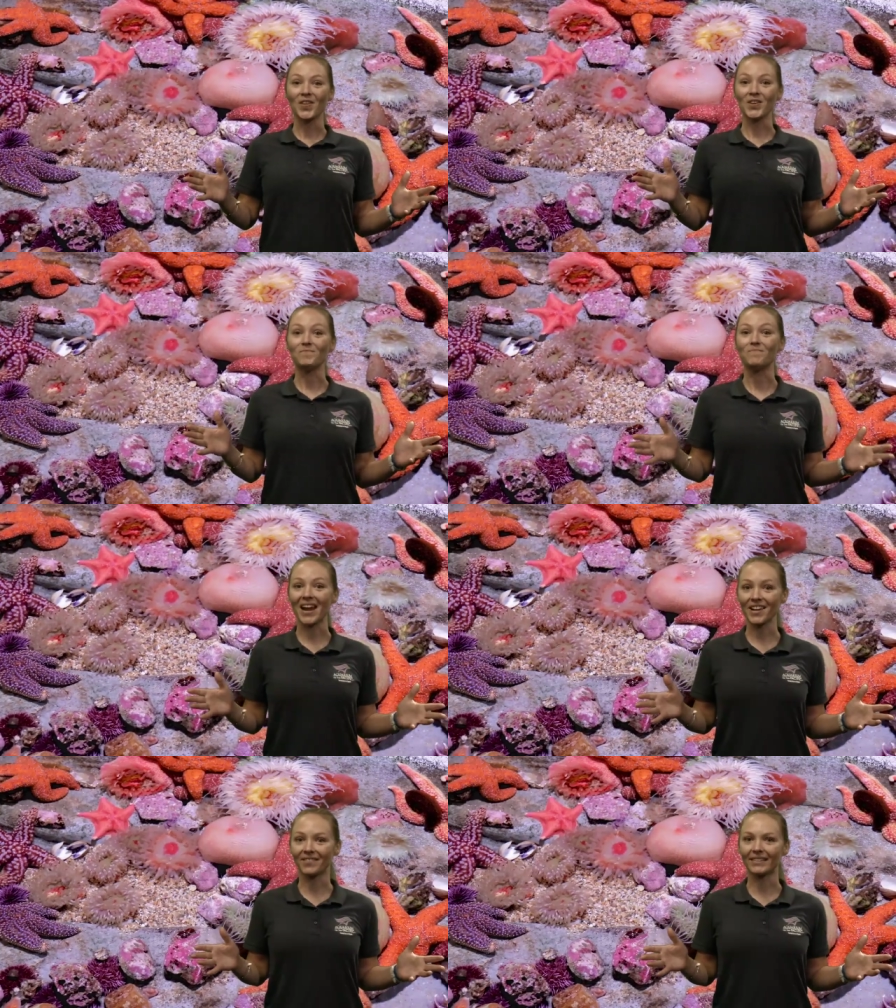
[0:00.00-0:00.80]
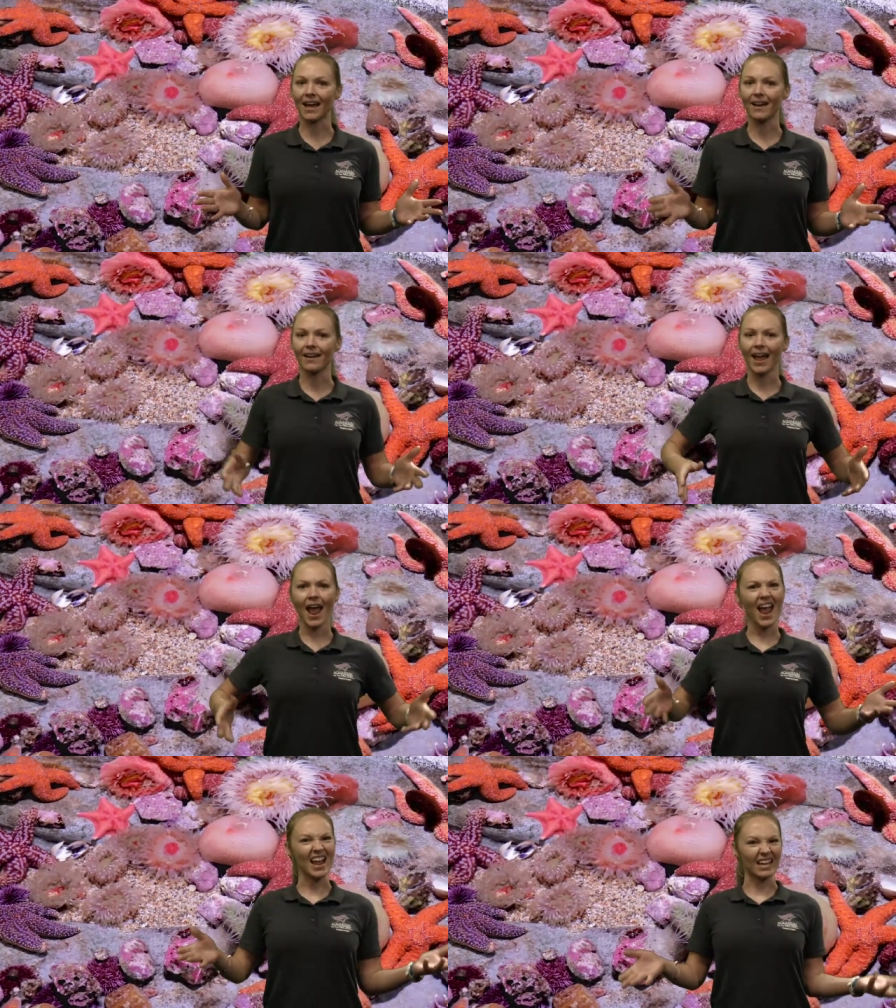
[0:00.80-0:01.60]
You might have said,
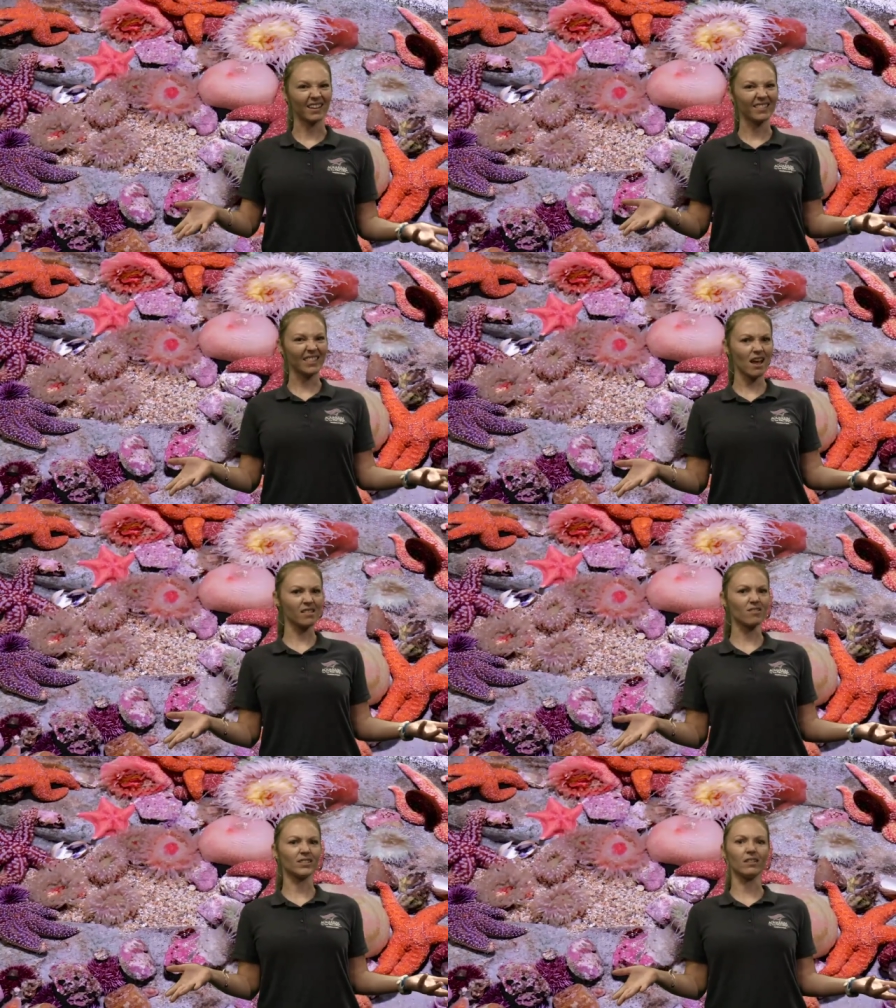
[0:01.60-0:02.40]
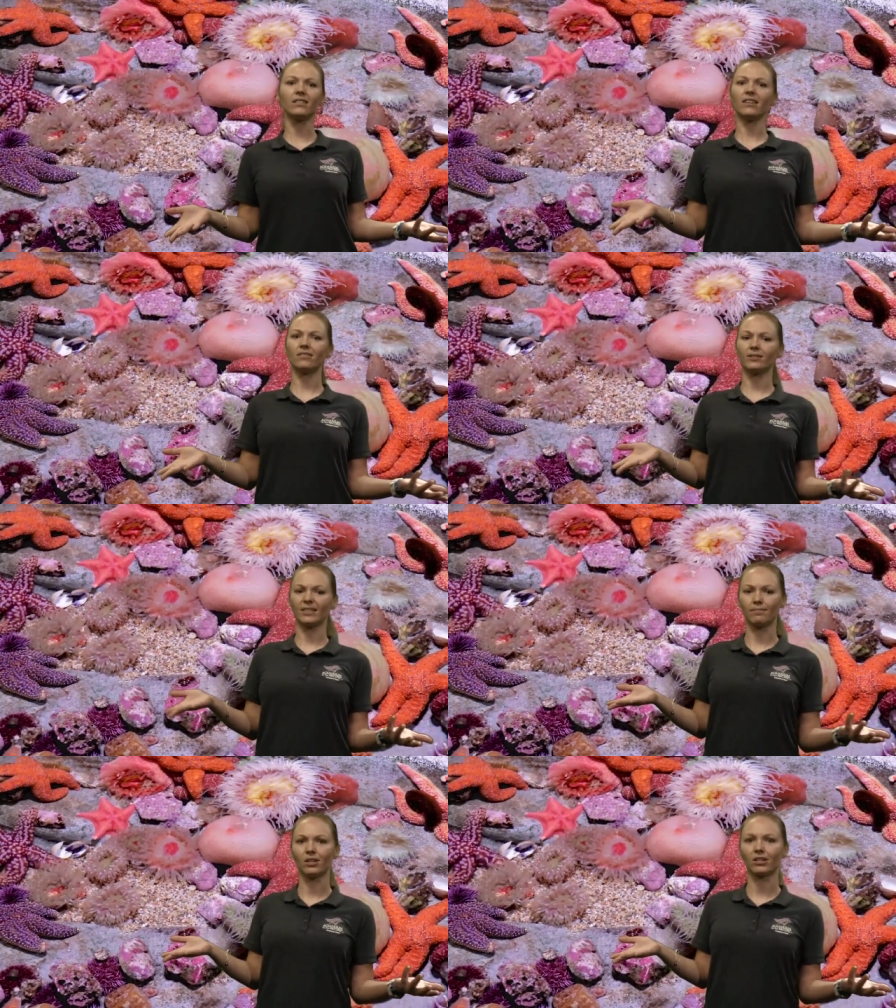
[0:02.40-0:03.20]
hey, that looks a little
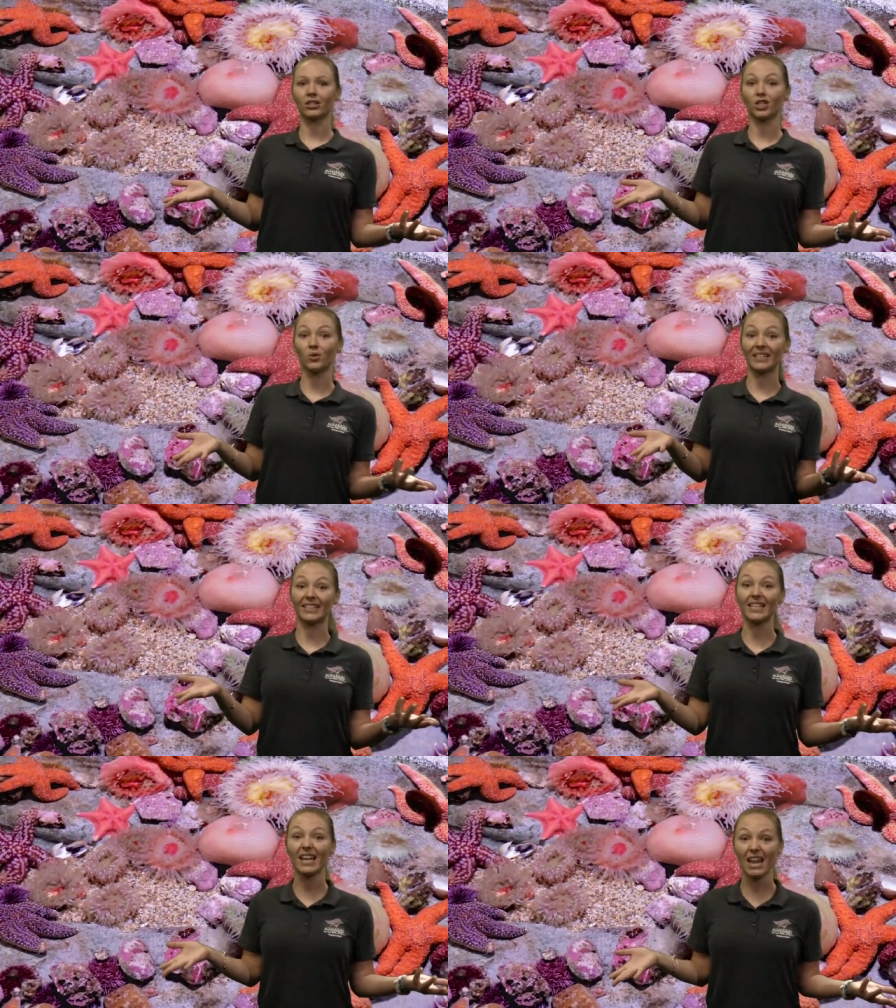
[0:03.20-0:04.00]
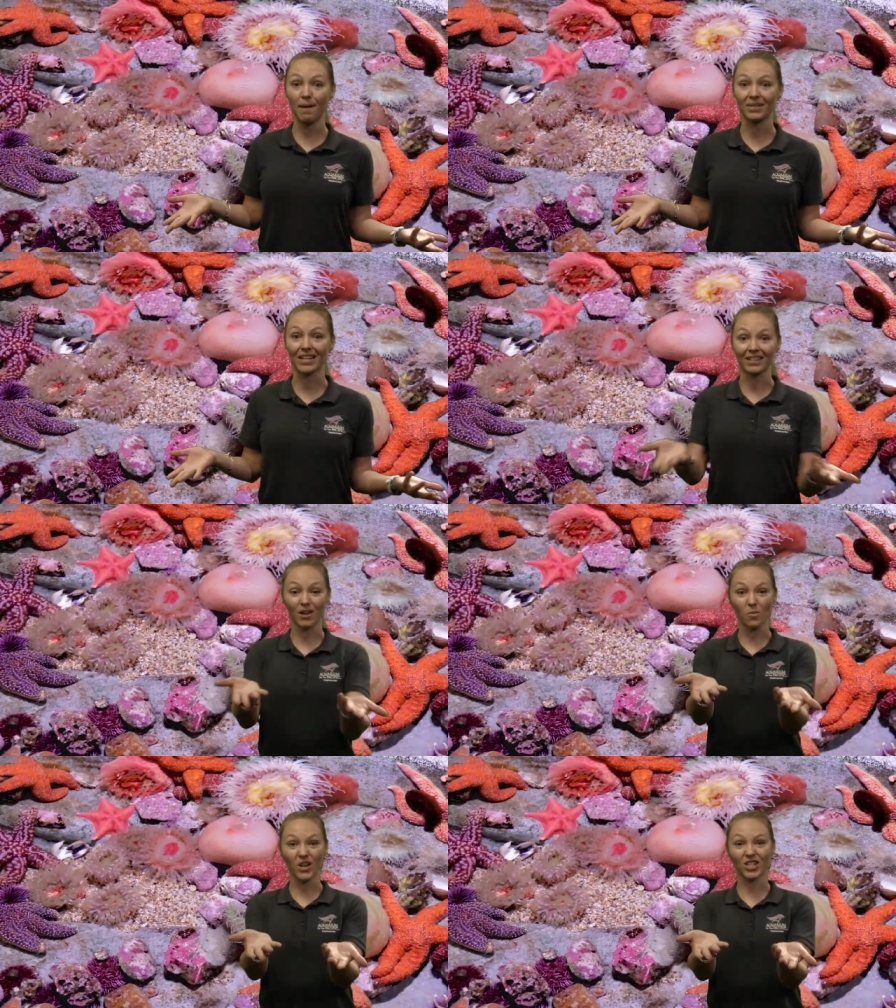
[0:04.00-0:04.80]
similar to a sea anemone
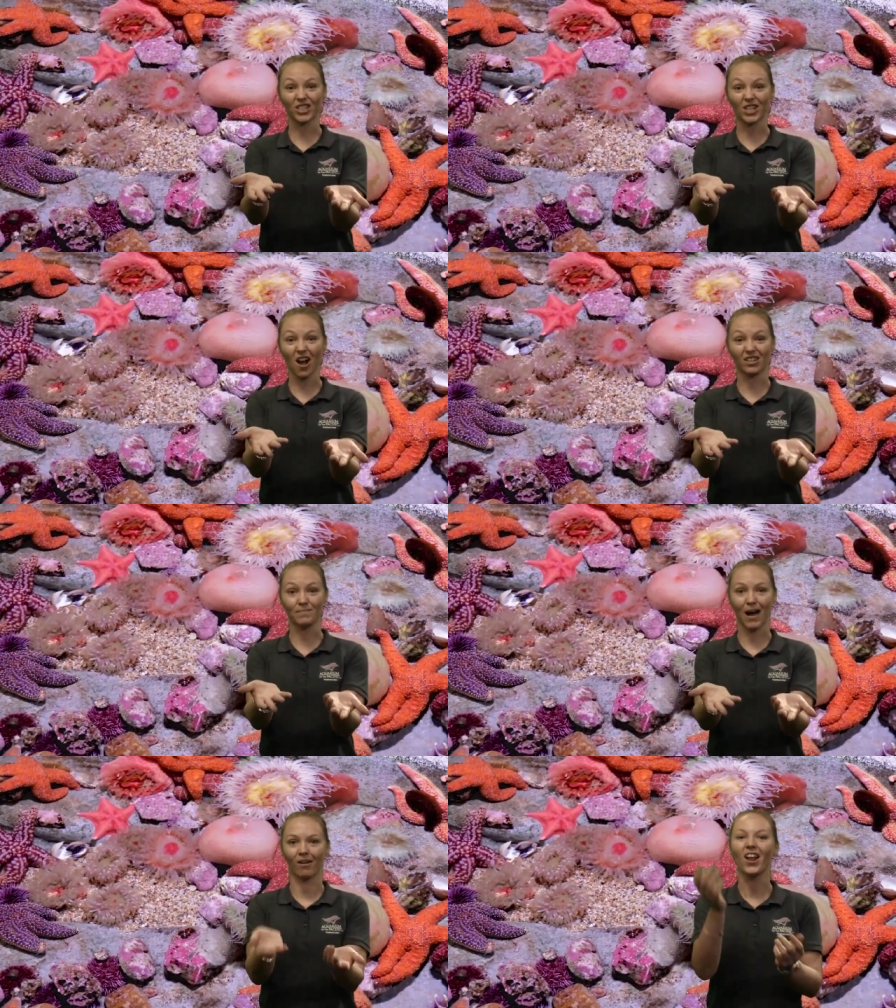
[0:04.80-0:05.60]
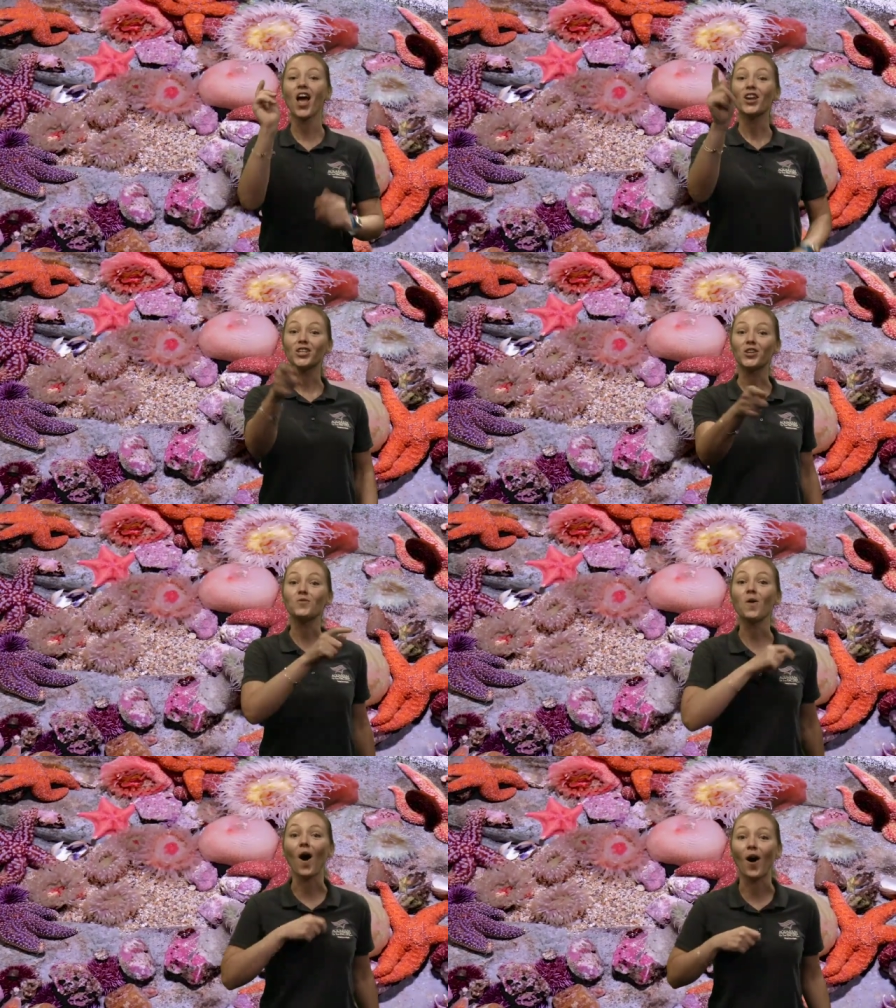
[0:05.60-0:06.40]
that we just talked about.
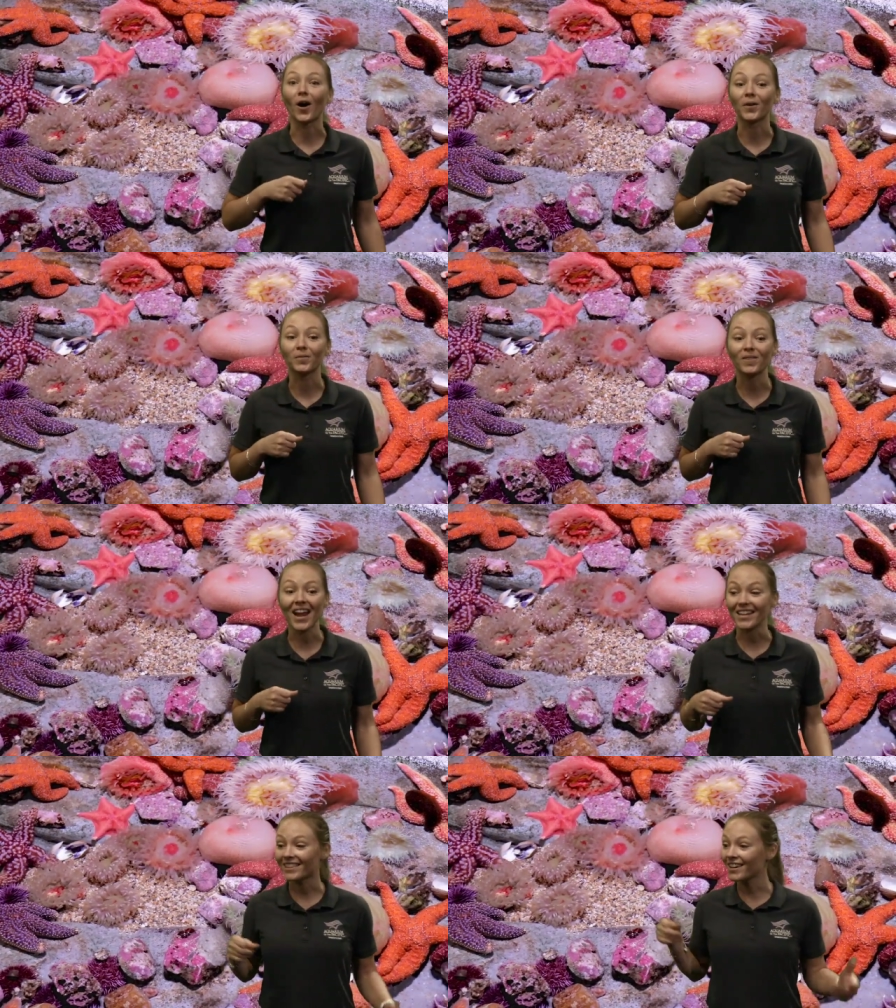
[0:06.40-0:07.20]
You are right.